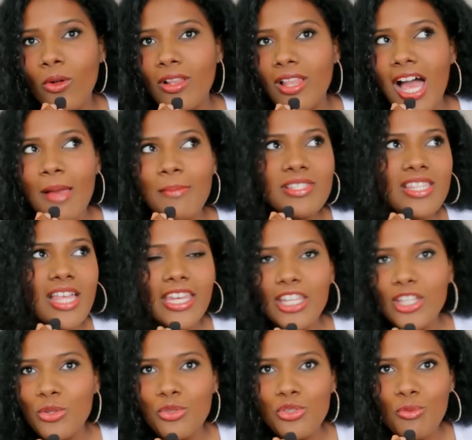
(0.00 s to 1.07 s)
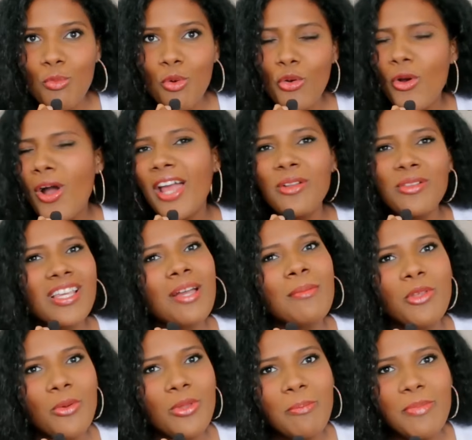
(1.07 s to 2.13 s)
whole I'm starting new tomorrow. I don't think
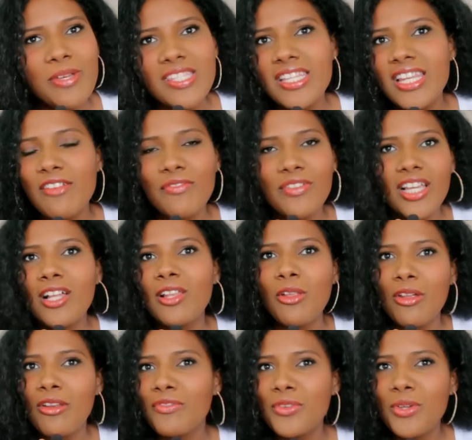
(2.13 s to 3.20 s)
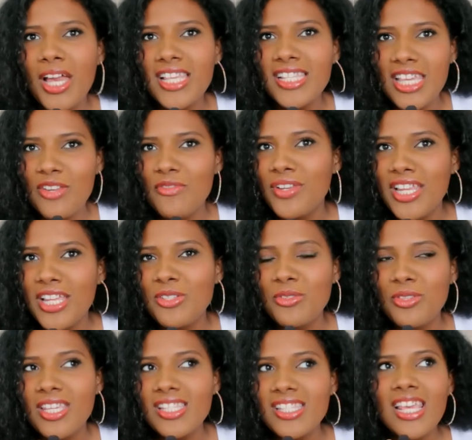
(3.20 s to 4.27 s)
I'm the only person. I feel like a lot of you guys can relate
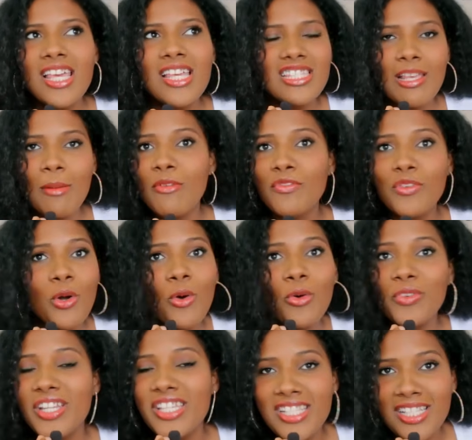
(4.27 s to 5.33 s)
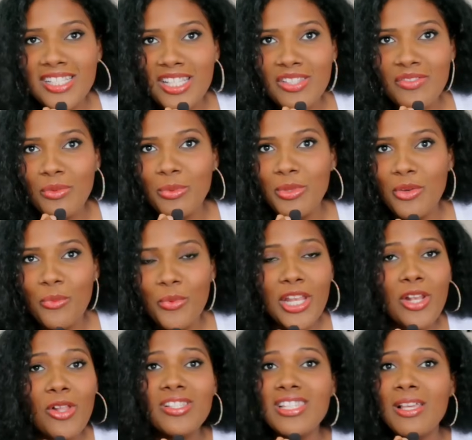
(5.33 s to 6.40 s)
to this. Some of you are already successful with your
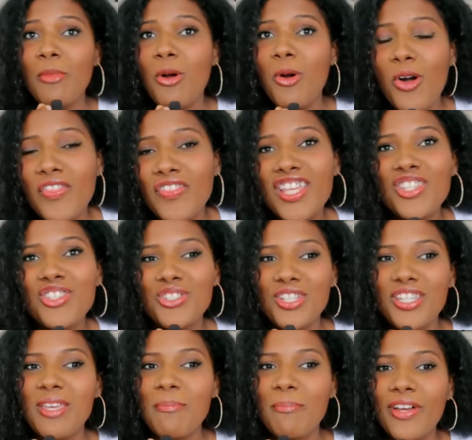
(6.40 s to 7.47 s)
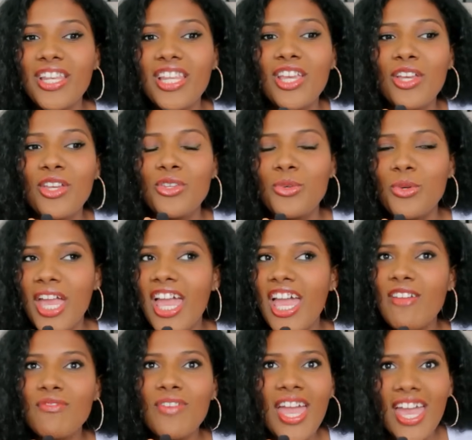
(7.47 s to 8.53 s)
weight loss. Some are on that journey, but you
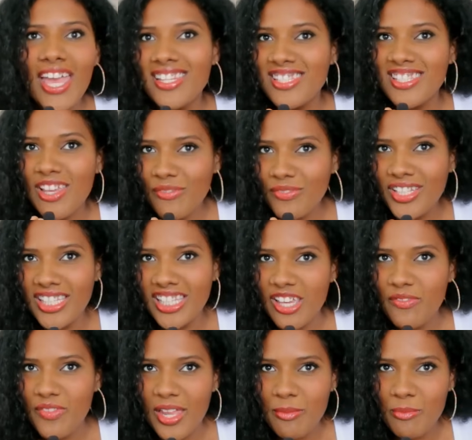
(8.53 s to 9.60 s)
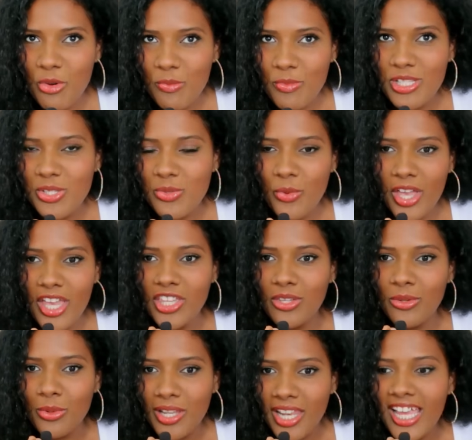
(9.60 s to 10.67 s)
definitely have had moments where
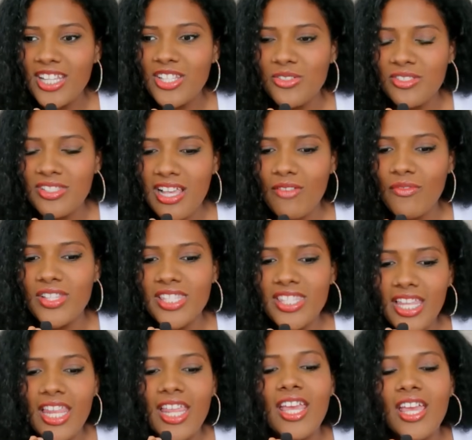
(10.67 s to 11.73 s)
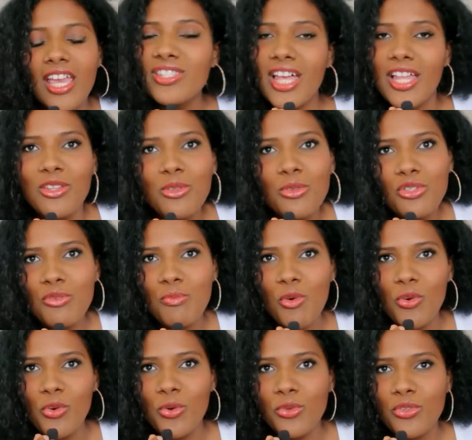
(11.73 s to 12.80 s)
you were lying to yourself and said, I'll start new
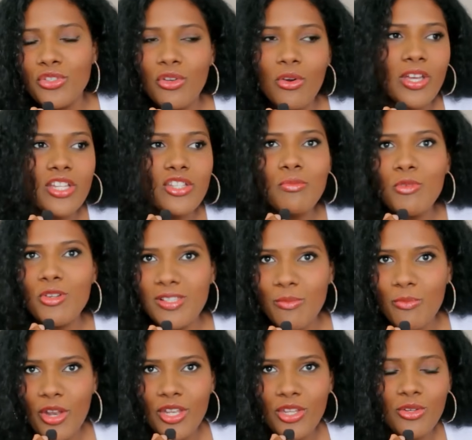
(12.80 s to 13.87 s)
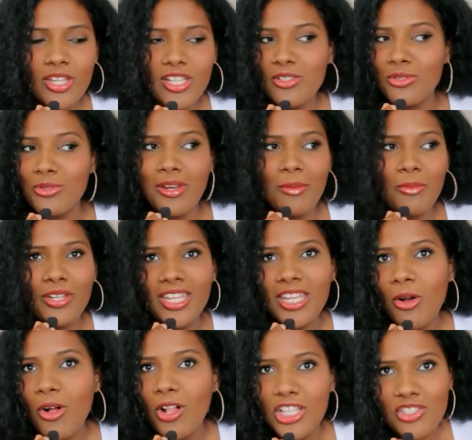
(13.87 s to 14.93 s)
tomorrow. Okay, tomorrow's a brand new day, so today I'm gonna
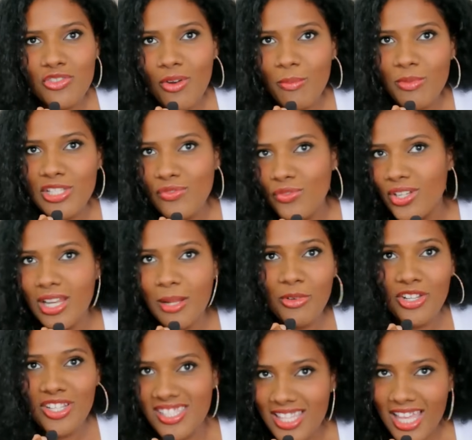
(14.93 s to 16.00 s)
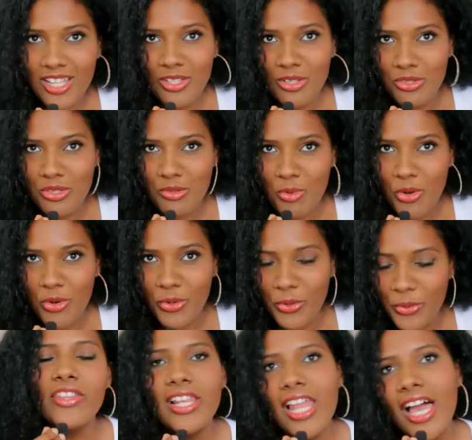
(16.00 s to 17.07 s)
eat all this rubbish food and I'm gonna start new tomorrow.
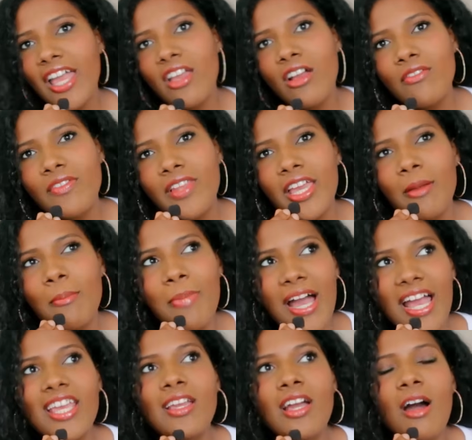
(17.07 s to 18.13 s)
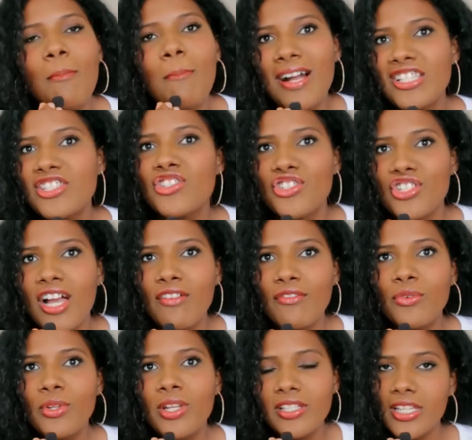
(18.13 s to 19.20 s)
Or the lie of like buying a bunch of junk
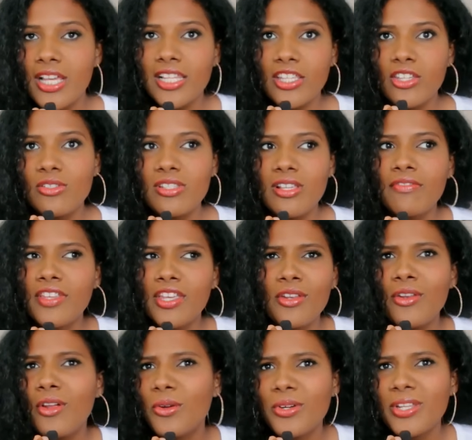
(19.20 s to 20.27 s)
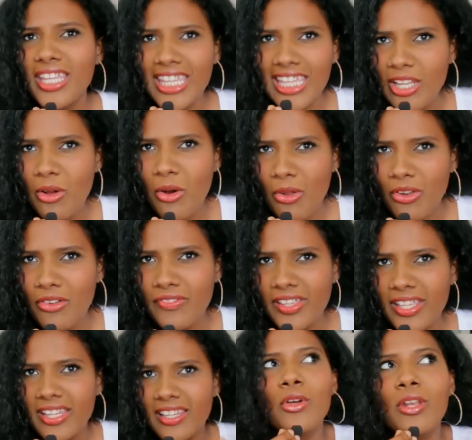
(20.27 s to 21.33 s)
food and telling yourself that you're not gonna eat all of
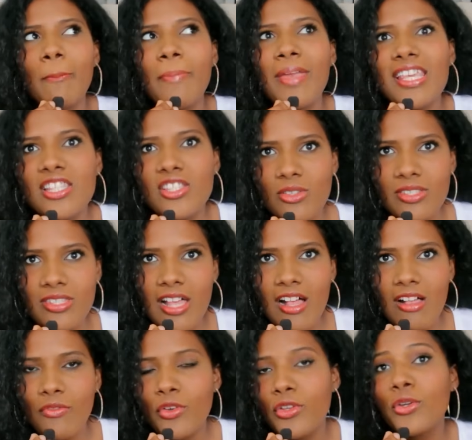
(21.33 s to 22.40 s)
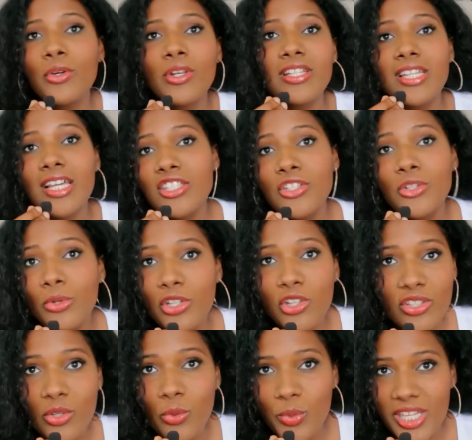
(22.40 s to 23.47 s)
it, that you're gonna pace yourself, or you're gonna touch it only
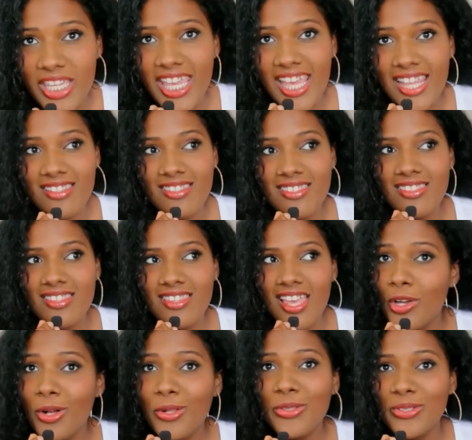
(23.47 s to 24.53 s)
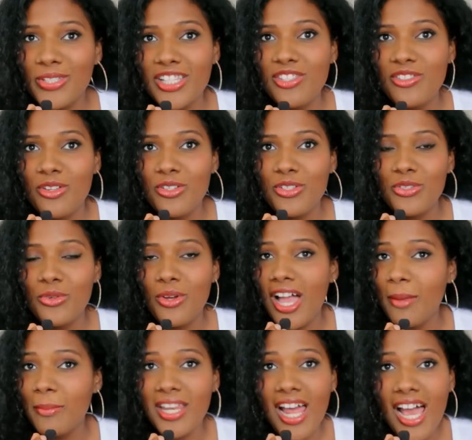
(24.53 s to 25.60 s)
on the weekends. We all know that's not true.
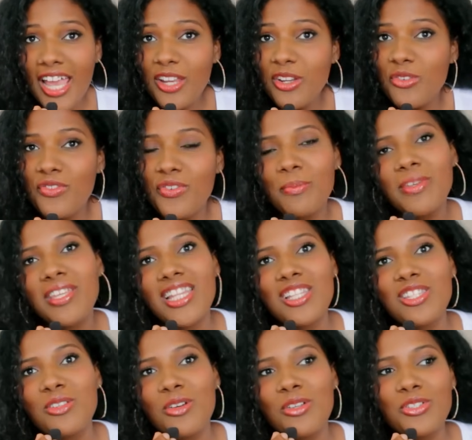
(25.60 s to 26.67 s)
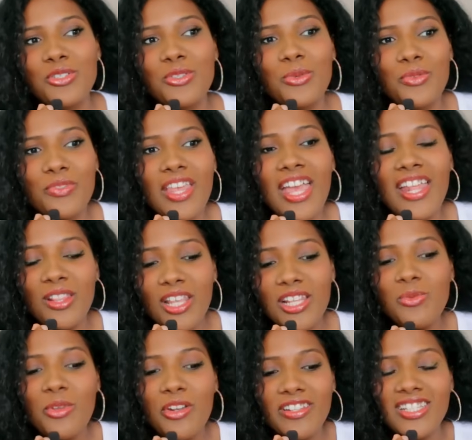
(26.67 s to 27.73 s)
I mean, I know for me that's not true, and
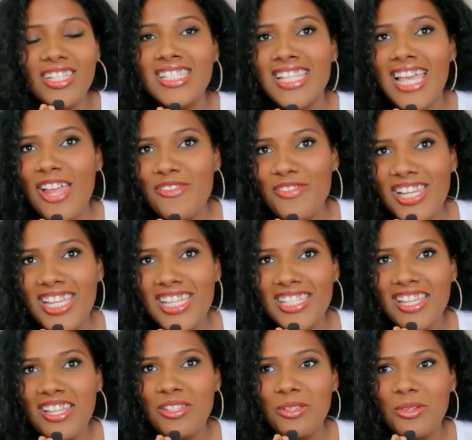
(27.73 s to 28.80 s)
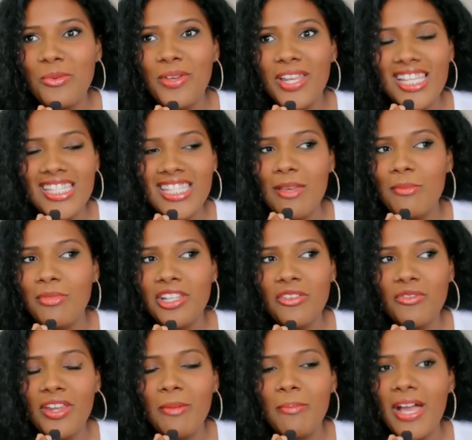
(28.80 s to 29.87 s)
that's one of the things that I related to when I see
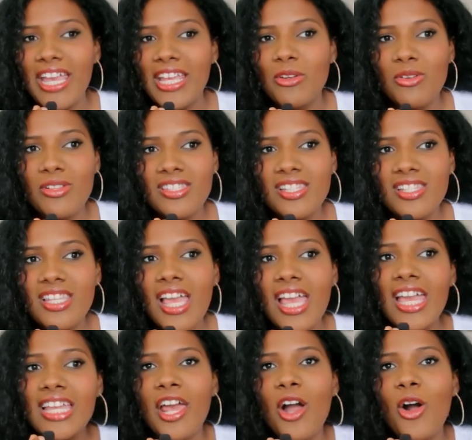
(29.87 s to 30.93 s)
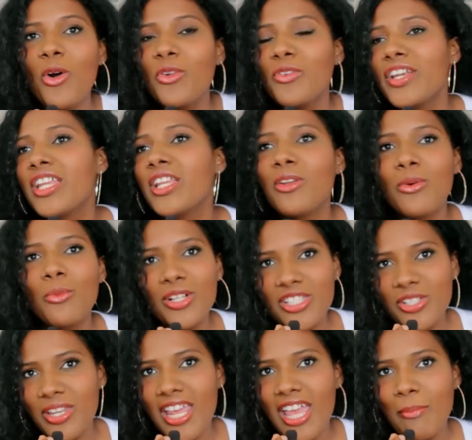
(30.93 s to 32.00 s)
AMBERLYNN REID buying nonsense. Deep down, I already know
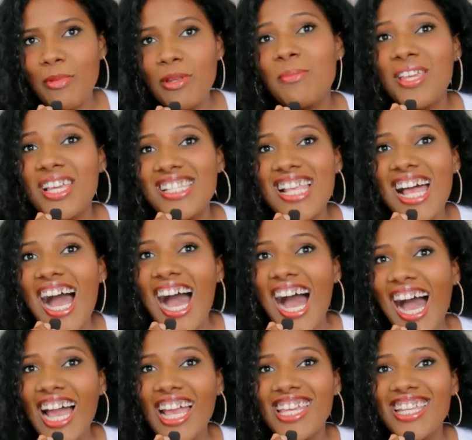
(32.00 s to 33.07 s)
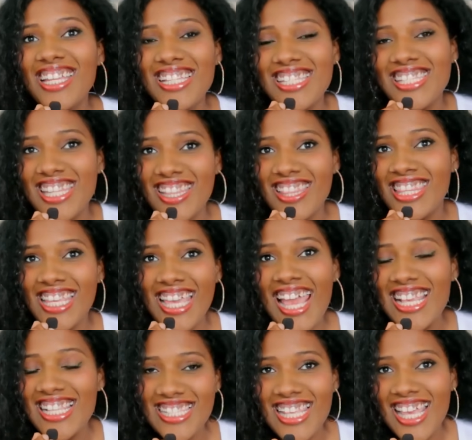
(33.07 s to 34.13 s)
what's gonna happen because I did the
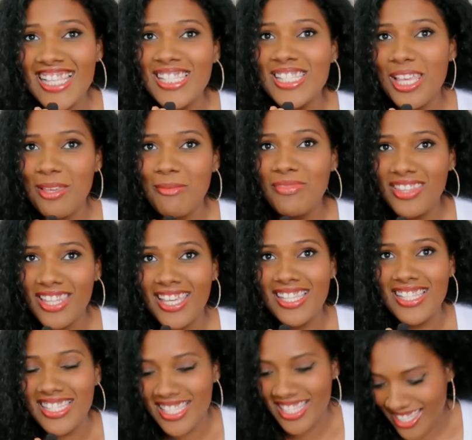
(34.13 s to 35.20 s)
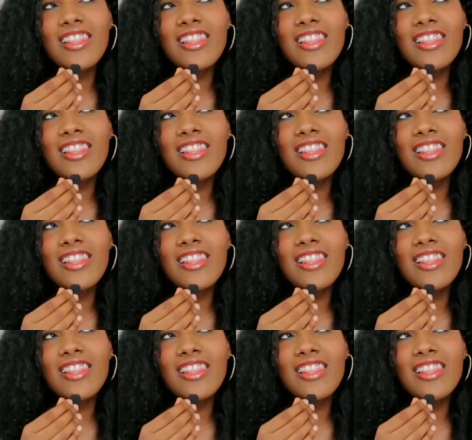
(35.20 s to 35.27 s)
exact same things.